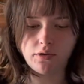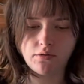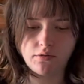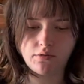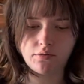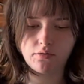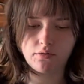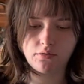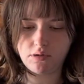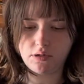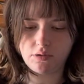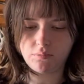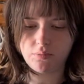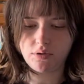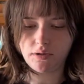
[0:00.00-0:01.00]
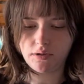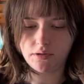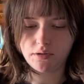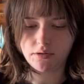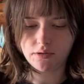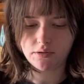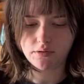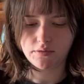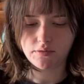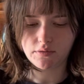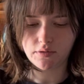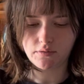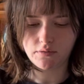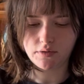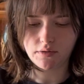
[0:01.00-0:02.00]
plugs,
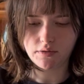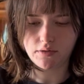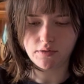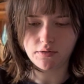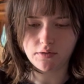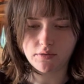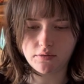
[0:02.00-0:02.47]
everything.